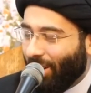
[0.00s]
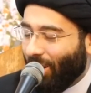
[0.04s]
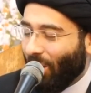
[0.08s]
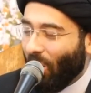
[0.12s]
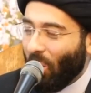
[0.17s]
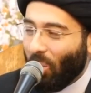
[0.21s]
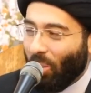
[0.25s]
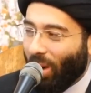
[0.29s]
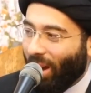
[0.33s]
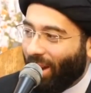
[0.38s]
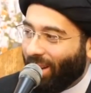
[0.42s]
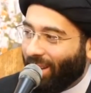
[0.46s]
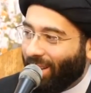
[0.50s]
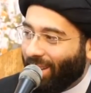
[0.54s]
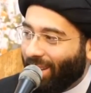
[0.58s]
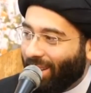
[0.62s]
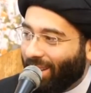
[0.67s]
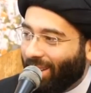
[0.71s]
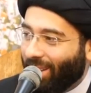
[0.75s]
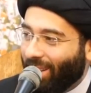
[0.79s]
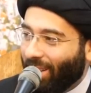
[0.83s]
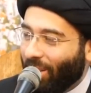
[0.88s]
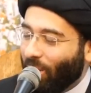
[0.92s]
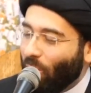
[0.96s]
Oh Ali,
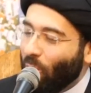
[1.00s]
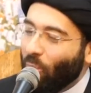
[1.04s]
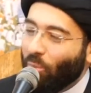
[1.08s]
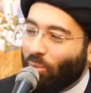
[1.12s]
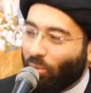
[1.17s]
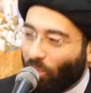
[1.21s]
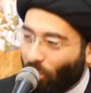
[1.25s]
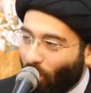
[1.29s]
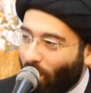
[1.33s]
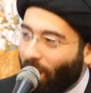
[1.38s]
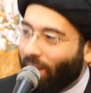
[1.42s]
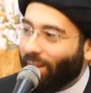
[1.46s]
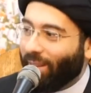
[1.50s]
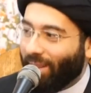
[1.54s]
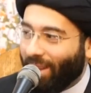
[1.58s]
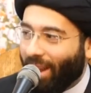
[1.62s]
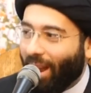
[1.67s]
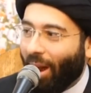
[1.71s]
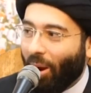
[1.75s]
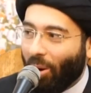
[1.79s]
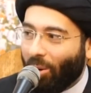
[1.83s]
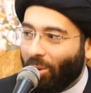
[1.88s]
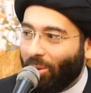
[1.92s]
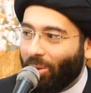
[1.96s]
you've won
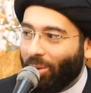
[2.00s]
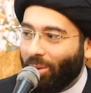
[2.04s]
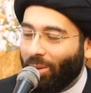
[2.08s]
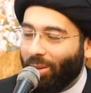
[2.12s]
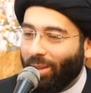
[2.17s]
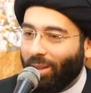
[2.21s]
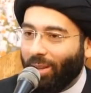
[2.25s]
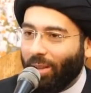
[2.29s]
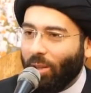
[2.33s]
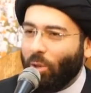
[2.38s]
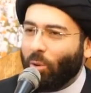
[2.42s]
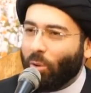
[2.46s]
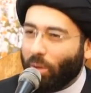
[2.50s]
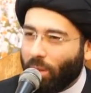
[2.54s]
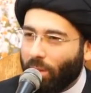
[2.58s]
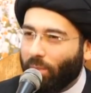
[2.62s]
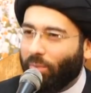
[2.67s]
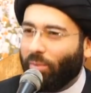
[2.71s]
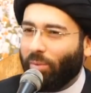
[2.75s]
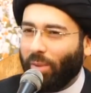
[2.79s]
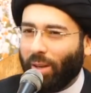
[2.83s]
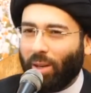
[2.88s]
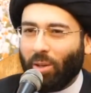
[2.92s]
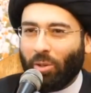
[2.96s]
now. You're the
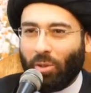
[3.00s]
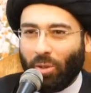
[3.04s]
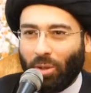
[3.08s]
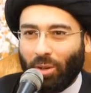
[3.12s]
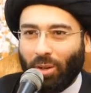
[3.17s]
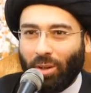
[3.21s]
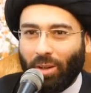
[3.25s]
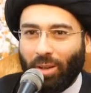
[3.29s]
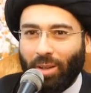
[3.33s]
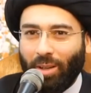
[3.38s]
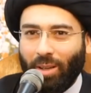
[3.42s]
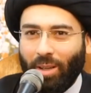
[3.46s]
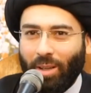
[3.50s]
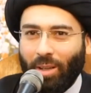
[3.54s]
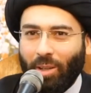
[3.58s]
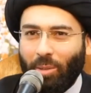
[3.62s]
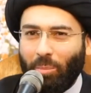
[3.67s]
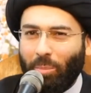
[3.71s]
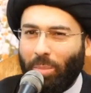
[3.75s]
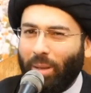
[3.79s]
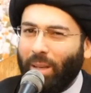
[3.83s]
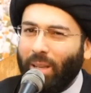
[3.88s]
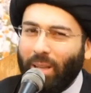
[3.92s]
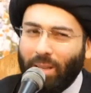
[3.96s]
victor.
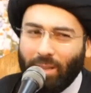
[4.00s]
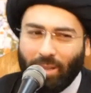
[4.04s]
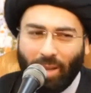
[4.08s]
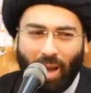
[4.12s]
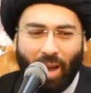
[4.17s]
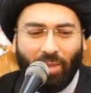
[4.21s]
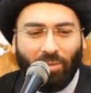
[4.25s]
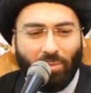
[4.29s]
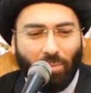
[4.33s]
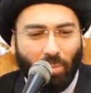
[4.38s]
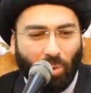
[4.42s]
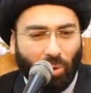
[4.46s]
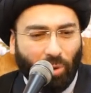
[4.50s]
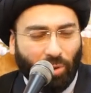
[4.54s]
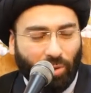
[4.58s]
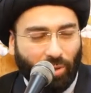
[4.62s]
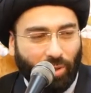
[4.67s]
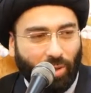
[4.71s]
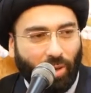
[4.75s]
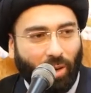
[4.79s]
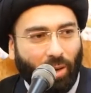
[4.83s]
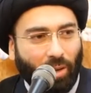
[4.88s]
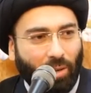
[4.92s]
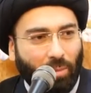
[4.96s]
Please have
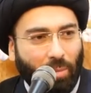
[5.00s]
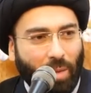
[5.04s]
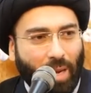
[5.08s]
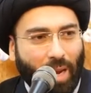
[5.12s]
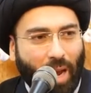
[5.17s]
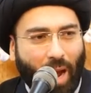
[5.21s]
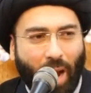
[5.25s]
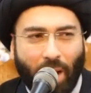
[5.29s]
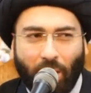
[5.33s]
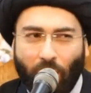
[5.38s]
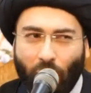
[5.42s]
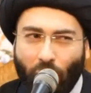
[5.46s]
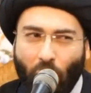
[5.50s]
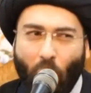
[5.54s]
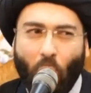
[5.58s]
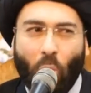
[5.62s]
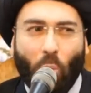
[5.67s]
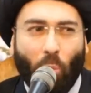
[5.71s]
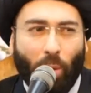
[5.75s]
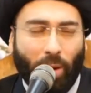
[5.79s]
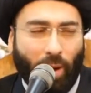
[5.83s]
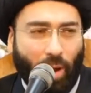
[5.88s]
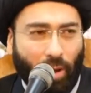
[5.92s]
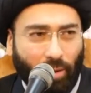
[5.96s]
mercy on me. I know
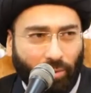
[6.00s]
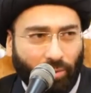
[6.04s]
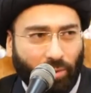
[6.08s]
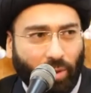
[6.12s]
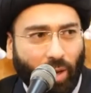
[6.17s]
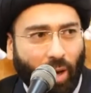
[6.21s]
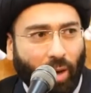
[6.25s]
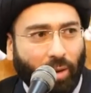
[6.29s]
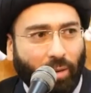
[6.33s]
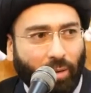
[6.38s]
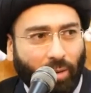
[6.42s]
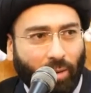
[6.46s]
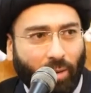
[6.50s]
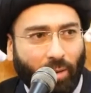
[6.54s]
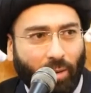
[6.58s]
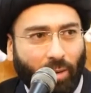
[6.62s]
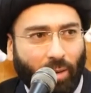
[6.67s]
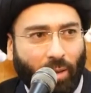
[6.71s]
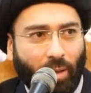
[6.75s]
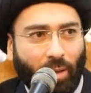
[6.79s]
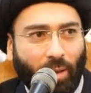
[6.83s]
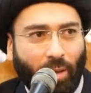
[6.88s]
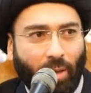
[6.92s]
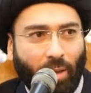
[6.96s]
what I have done.
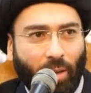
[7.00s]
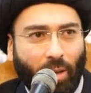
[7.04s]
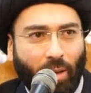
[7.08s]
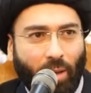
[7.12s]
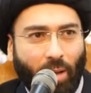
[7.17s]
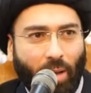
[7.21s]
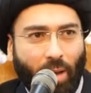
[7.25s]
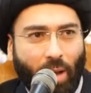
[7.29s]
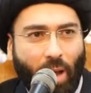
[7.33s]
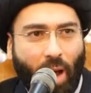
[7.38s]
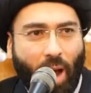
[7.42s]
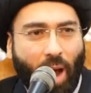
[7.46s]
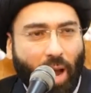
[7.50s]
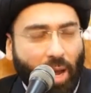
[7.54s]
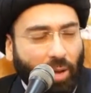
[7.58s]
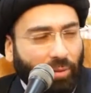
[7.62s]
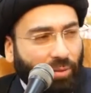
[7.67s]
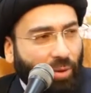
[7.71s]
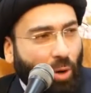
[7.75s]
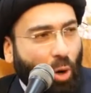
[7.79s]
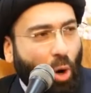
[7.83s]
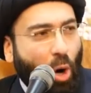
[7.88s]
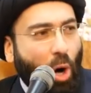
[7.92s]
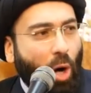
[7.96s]
I
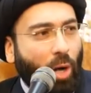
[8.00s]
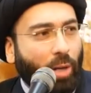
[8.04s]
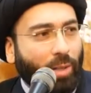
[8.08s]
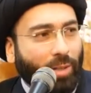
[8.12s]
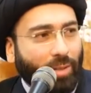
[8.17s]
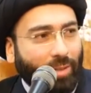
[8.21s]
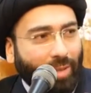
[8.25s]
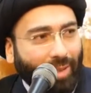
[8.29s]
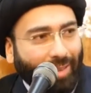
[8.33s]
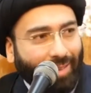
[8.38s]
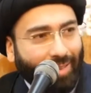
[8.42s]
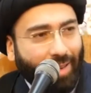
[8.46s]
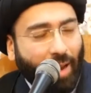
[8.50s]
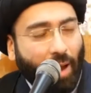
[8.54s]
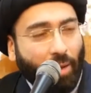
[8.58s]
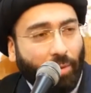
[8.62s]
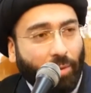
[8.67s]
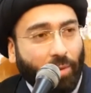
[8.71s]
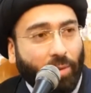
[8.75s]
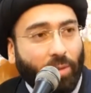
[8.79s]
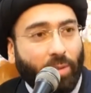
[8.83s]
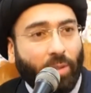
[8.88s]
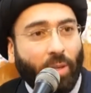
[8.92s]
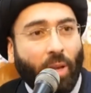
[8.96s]
have caused the
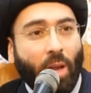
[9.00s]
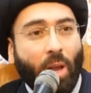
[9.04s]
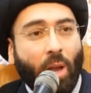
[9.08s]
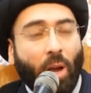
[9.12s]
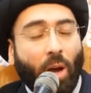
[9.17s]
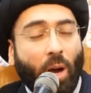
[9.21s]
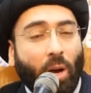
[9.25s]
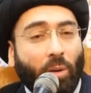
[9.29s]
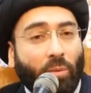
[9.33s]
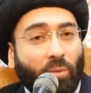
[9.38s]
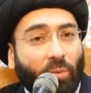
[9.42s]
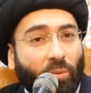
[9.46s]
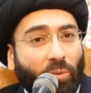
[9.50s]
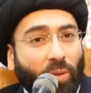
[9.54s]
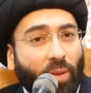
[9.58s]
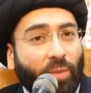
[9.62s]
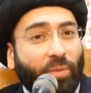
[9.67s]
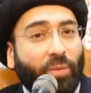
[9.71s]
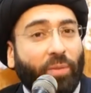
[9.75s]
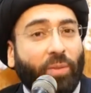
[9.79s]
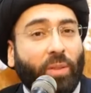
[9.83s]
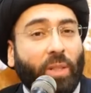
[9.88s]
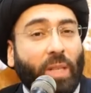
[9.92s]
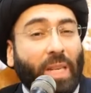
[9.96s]
deaths of
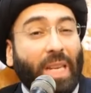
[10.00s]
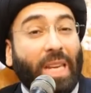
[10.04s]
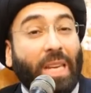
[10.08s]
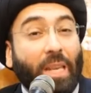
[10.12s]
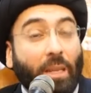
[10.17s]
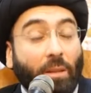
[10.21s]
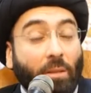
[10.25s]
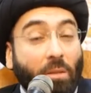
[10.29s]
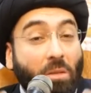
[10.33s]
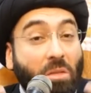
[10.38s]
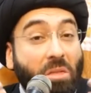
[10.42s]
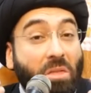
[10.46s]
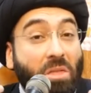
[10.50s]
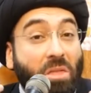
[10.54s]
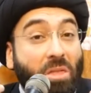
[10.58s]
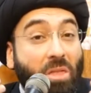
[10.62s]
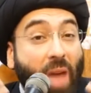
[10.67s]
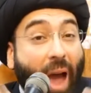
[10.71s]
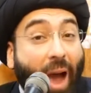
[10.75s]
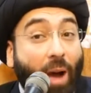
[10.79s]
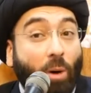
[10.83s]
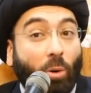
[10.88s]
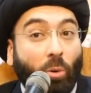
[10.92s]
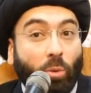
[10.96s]

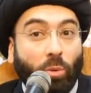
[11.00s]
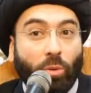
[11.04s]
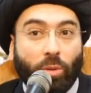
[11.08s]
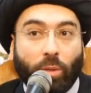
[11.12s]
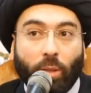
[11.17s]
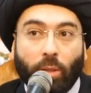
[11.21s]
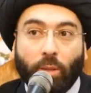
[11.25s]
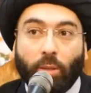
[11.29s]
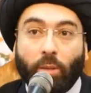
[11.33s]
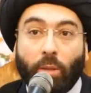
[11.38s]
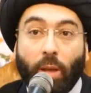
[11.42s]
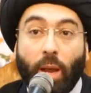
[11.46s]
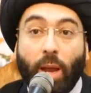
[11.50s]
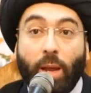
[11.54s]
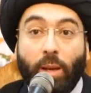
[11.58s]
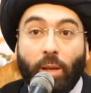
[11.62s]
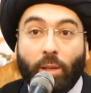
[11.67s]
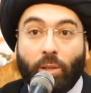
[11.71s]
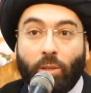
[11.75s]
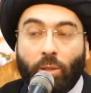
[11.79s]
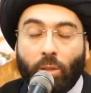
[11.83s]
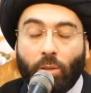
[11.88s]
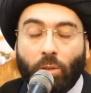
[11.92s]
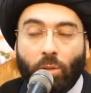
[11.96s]
15,000
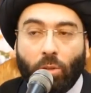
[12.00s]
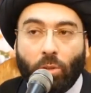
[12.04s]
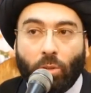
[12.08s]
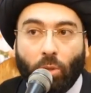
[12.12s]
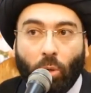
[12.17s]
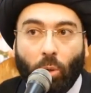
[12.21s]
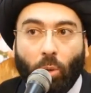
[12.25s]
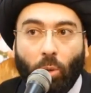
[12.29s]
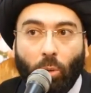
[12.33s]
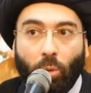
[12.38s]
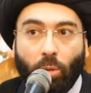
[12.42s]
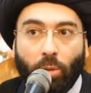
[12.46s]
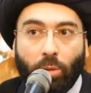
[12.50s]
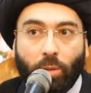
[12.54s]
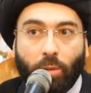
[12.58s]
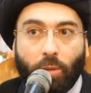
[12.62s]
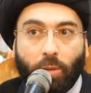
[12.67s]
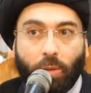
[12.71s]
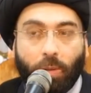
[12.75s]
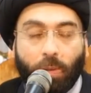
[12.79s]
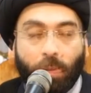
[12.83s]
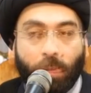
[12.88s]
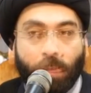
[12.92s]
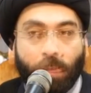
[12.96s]
innocent souls.